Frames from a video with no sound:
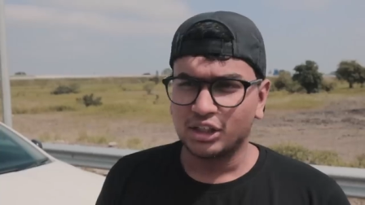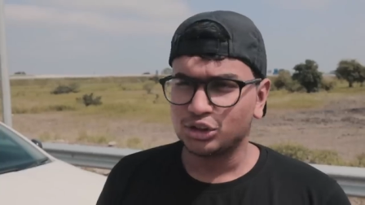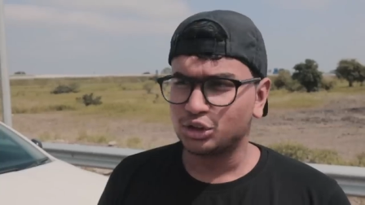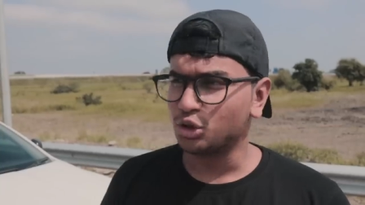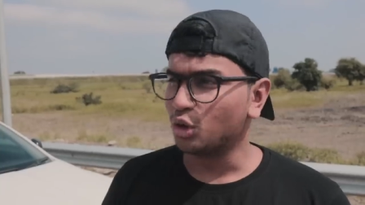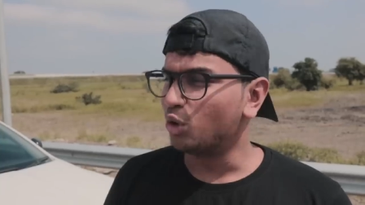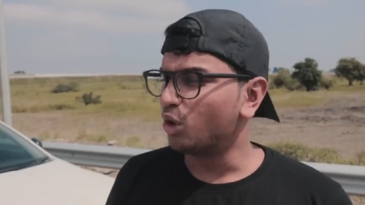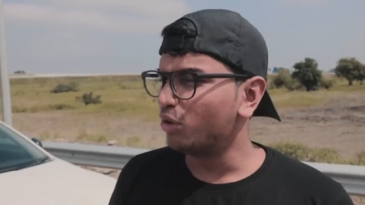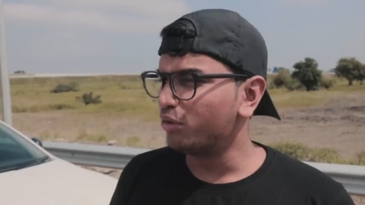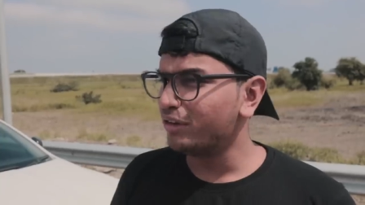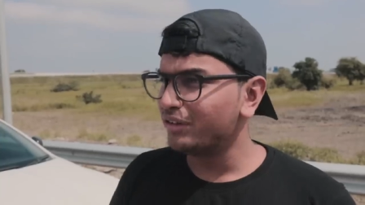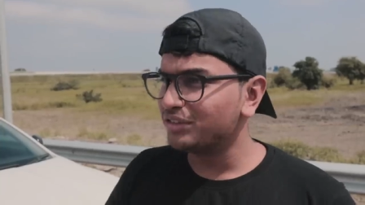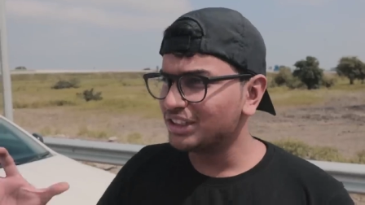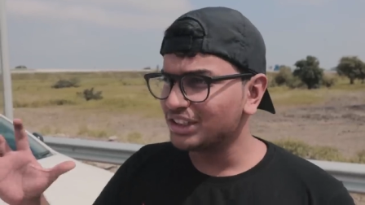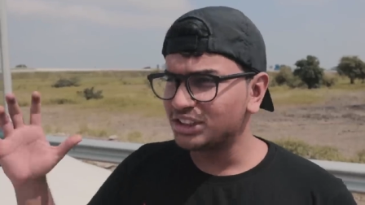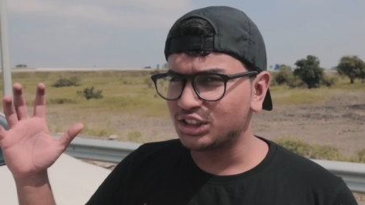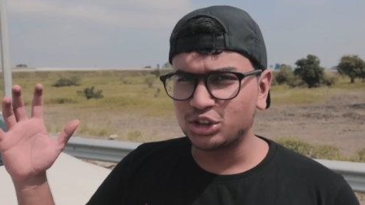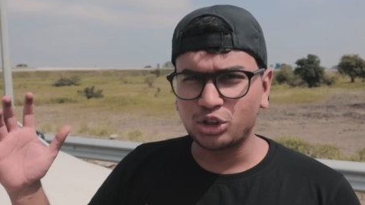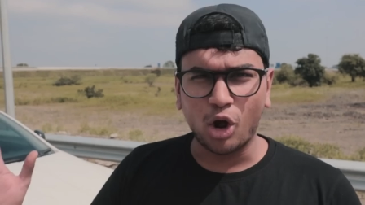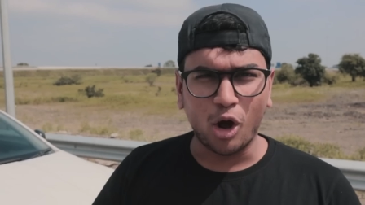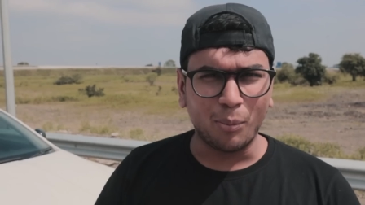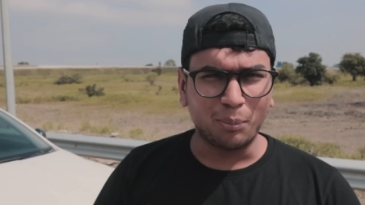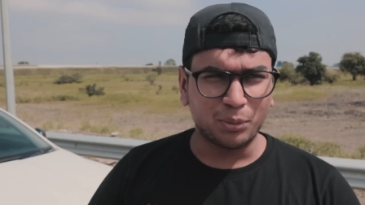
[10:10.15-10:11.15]
So we've just
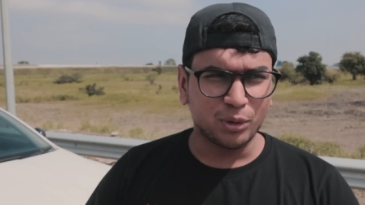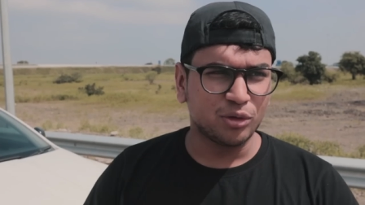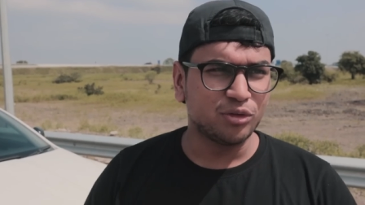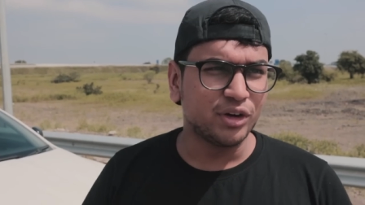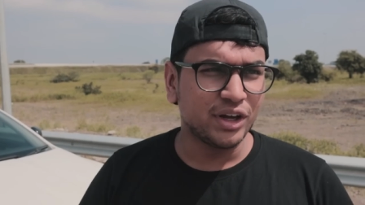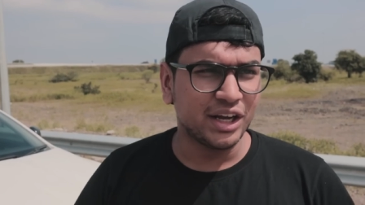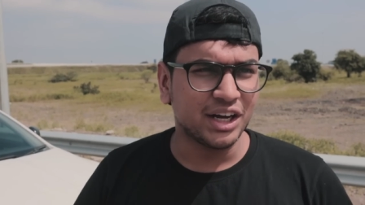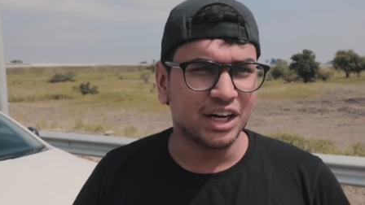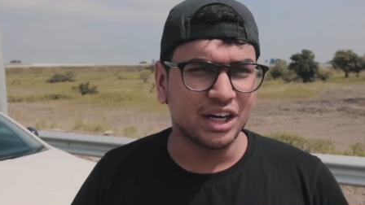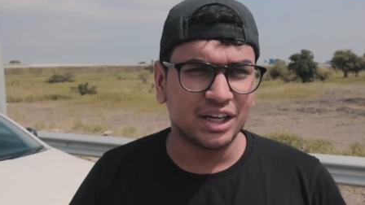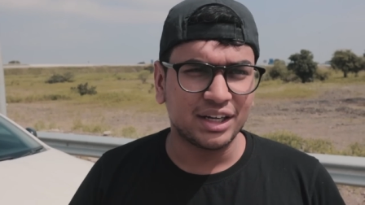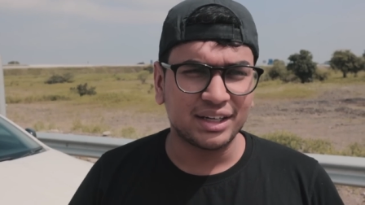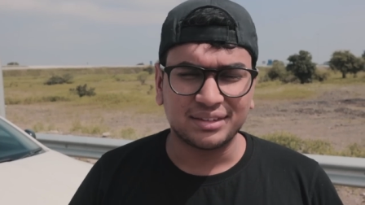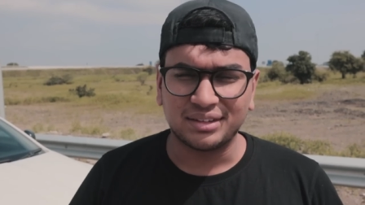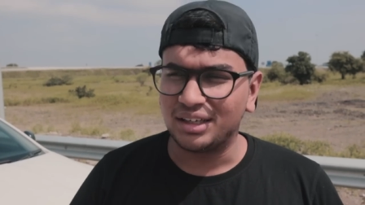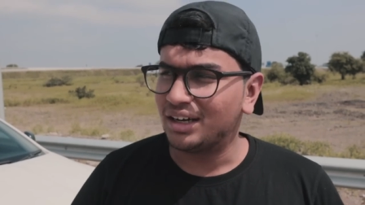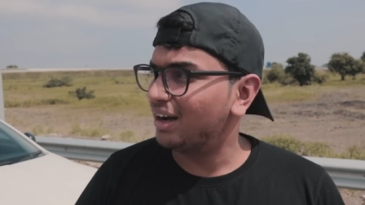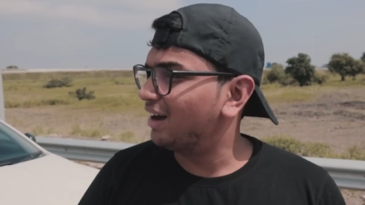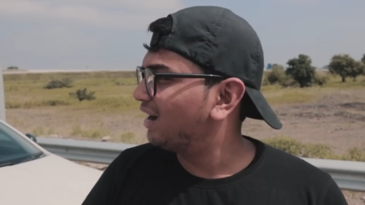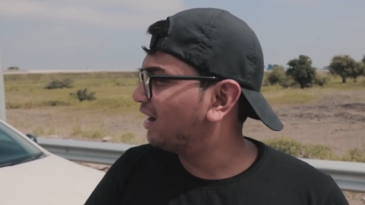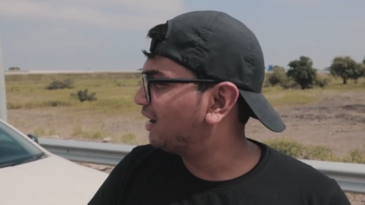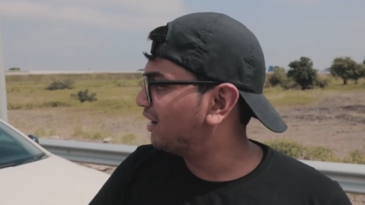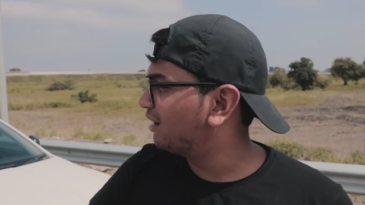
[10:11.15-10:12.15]
stopped over here.
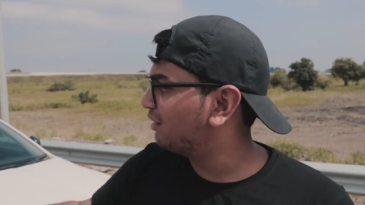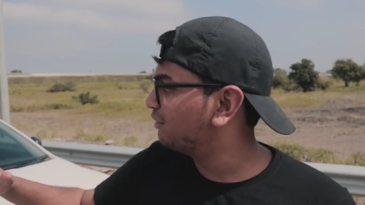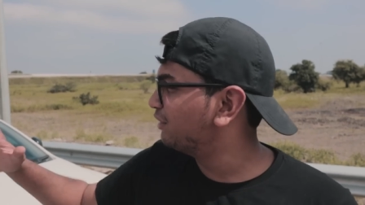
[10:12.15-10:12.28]
Uh,